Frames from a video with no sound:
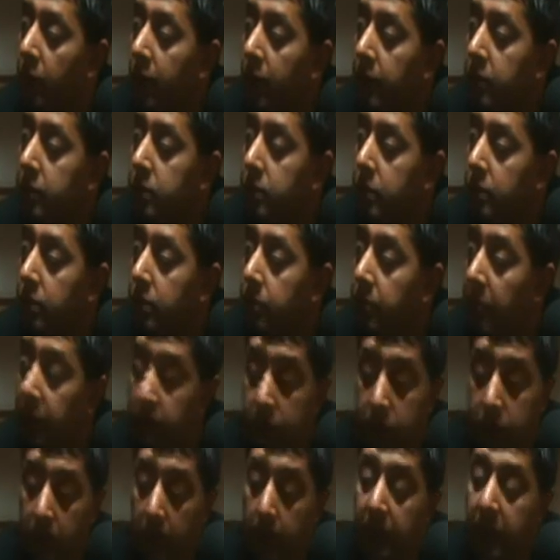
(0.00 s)
right.
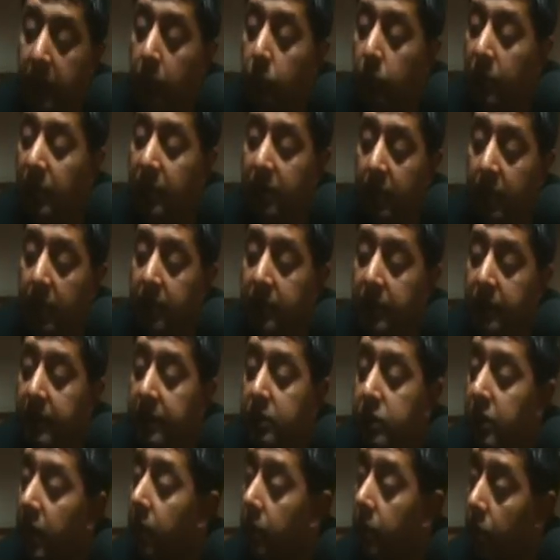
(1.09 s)
But I mean, the reason I
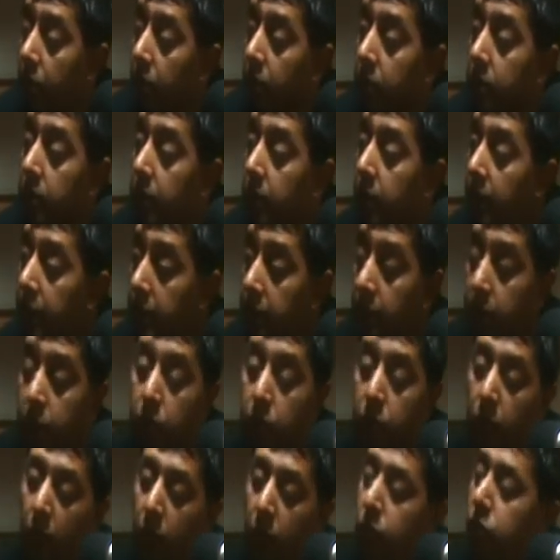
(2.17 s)
DJ a lot and I
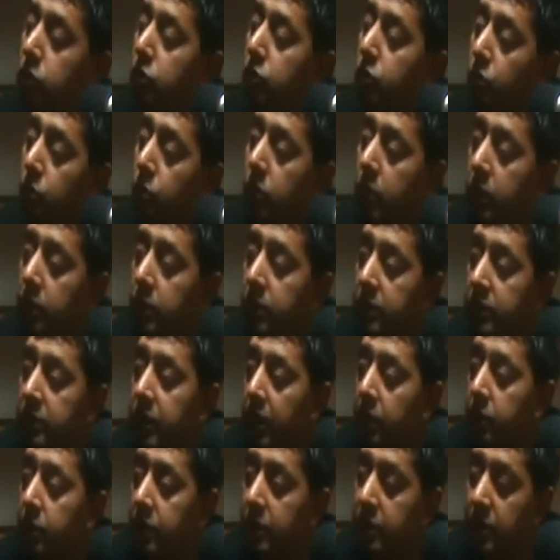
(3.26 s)
do old school
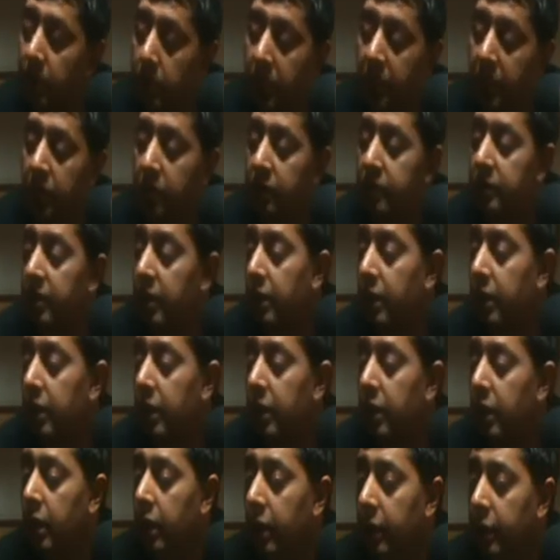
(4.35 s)
style DJ because,
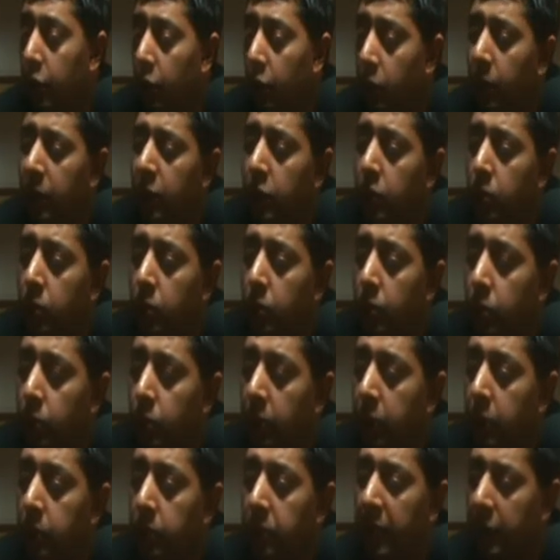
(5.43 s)
you know, when
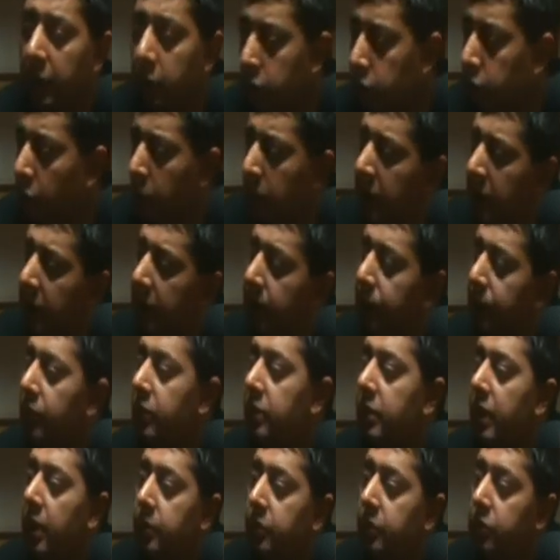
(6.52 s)
you play to so many
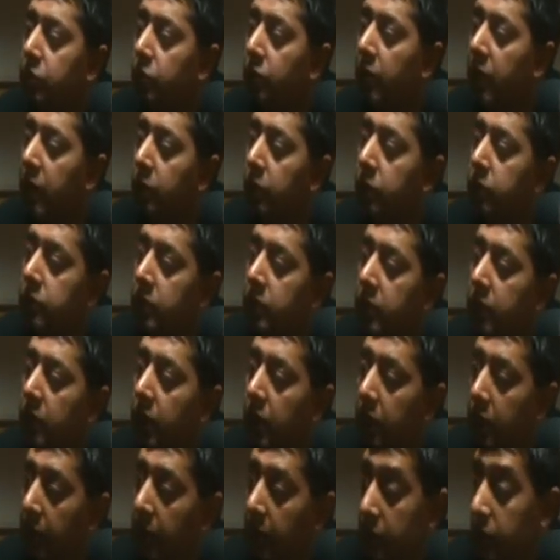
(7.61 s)
different types of crowds,
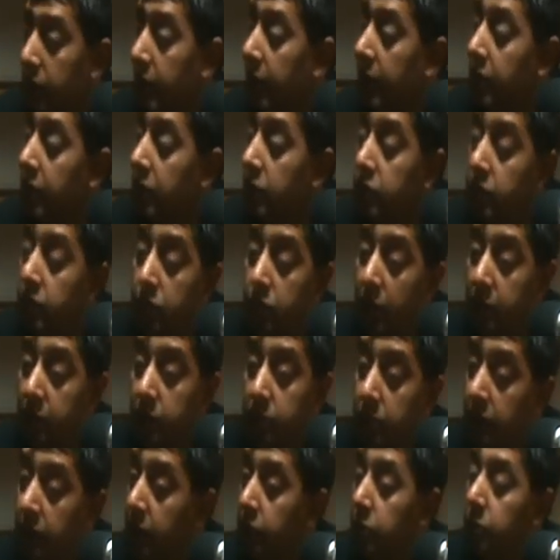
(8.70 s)
like Asian crowd,
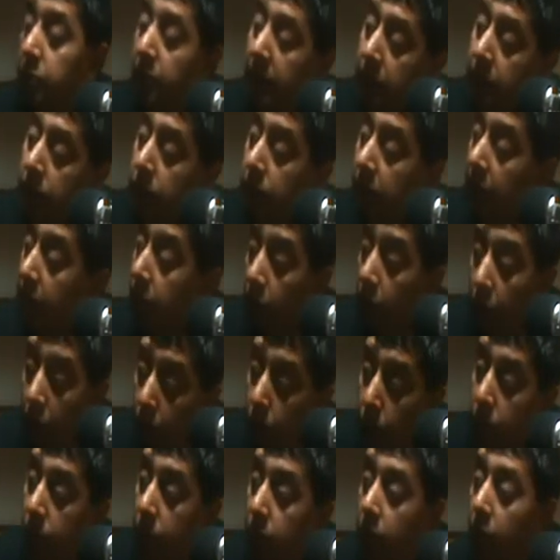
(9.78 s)
sometimes you play to
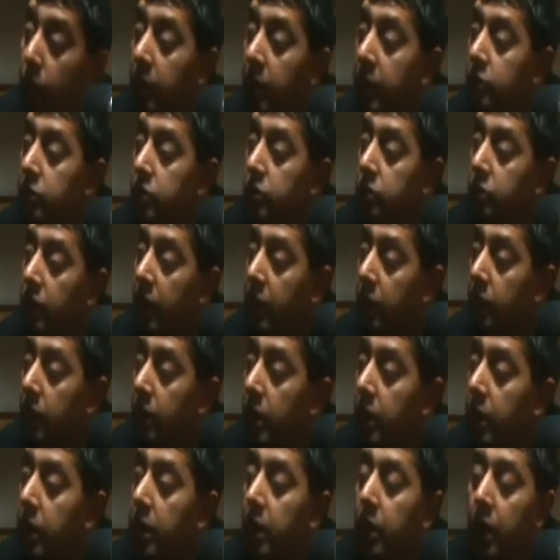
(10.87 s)
no Asian crowd,
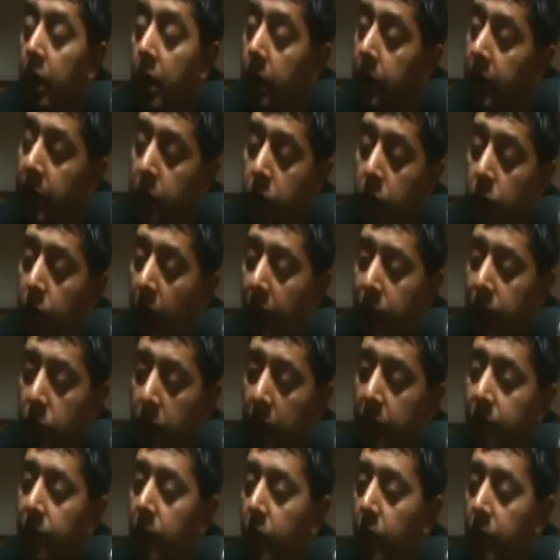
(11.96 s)
and then you have
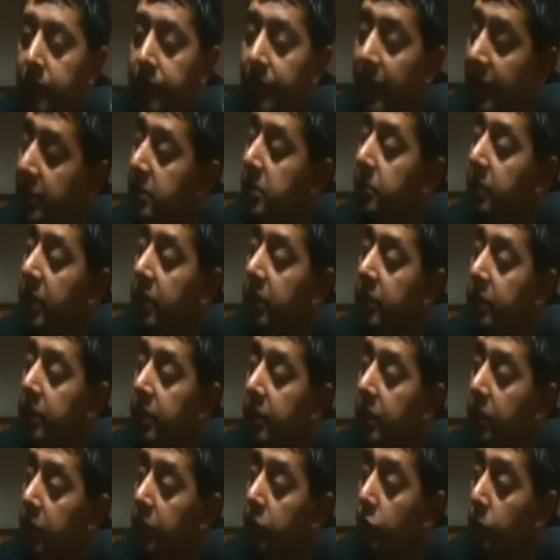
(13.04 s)
to have a lot of
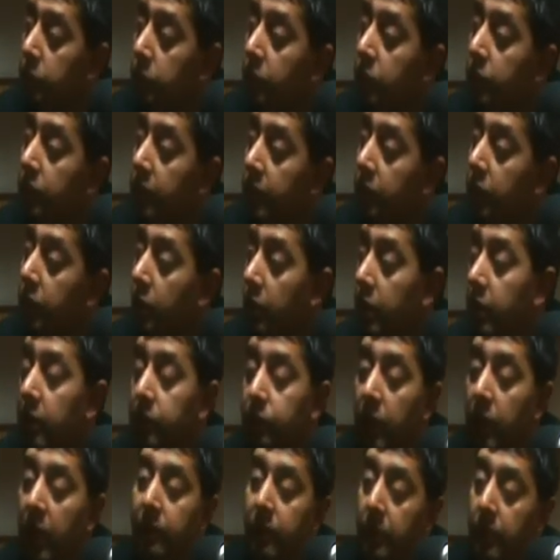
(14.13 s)
flexibility in your music, you know. And
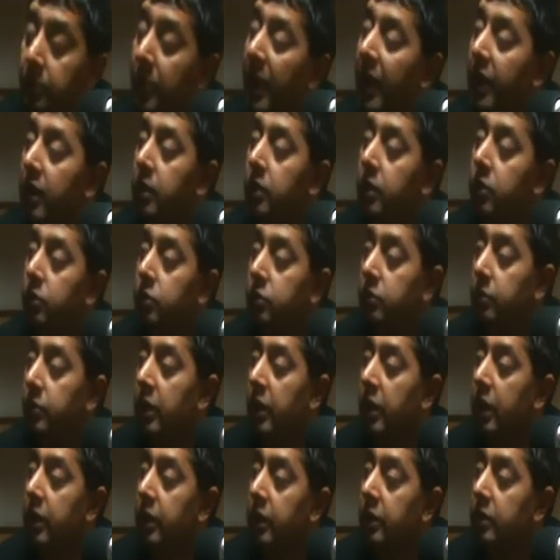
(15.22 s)
if you have a band or
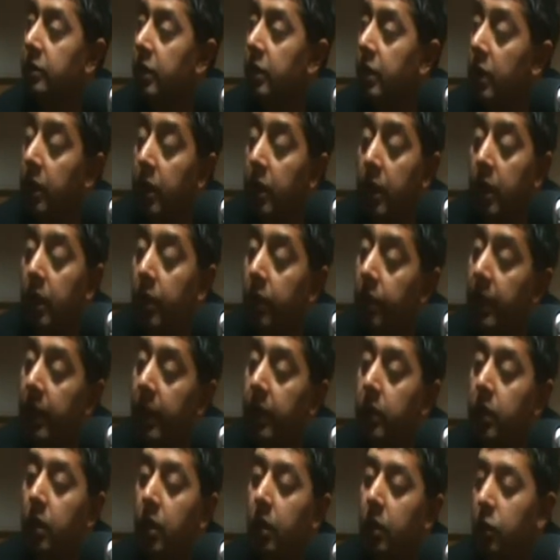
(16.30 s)
something like this,
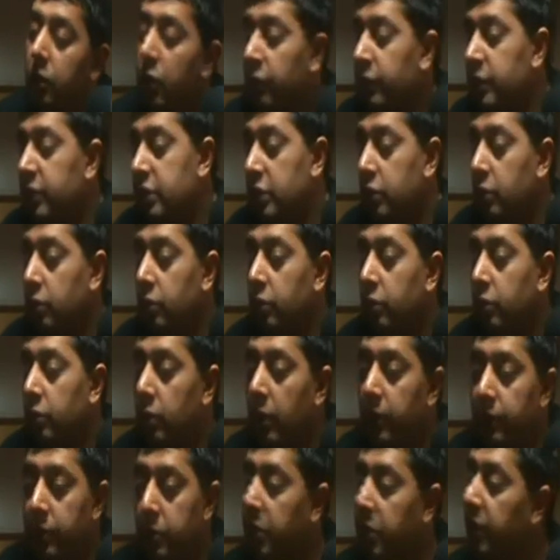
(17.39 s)
then obviously
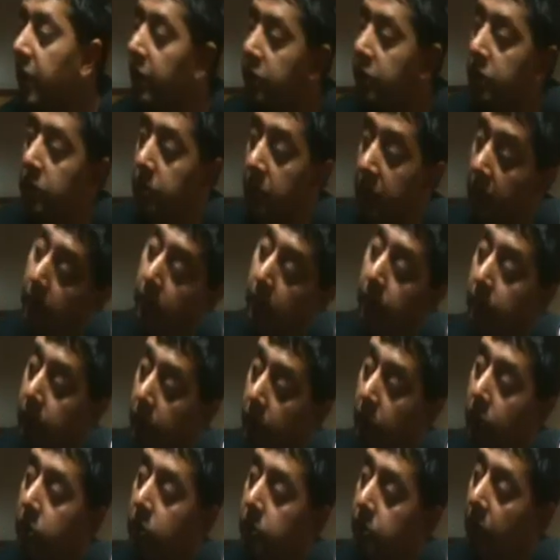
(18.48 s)
everybody has to be like,
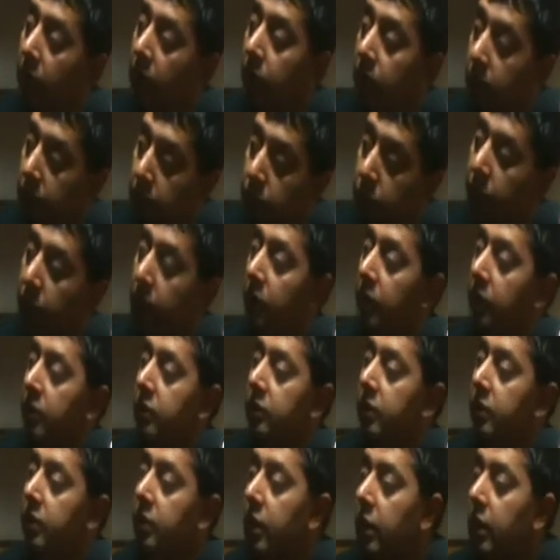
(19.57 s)
you know, spot on,
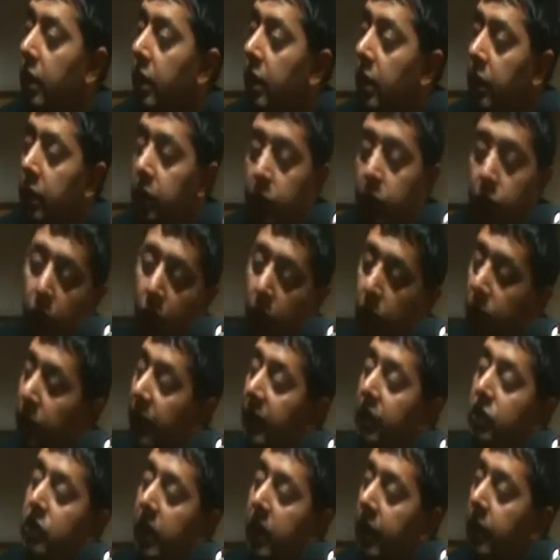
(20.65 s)
rehearse, and you can't
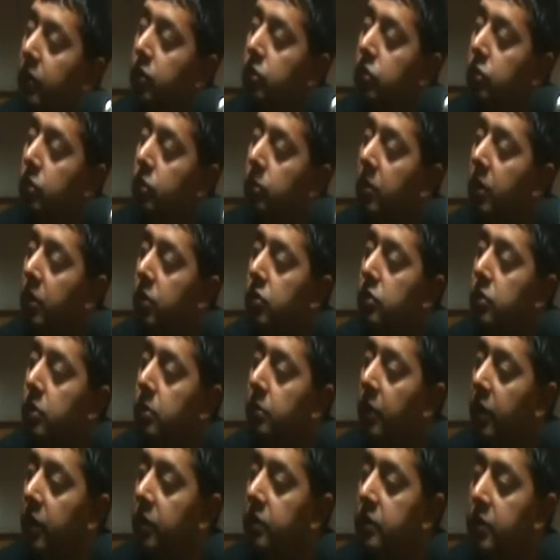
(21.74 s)
really change too much.
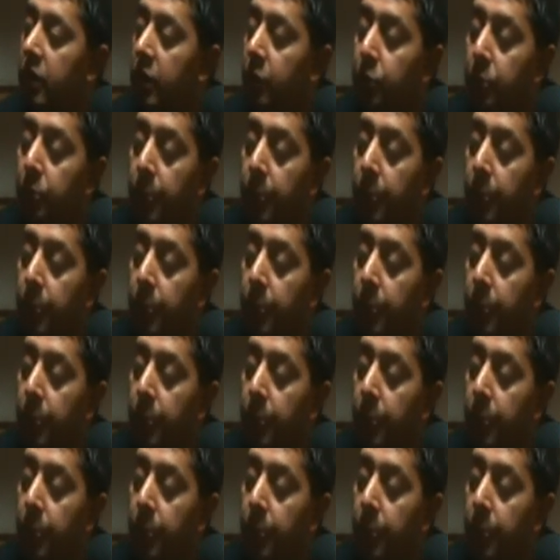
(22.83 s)
But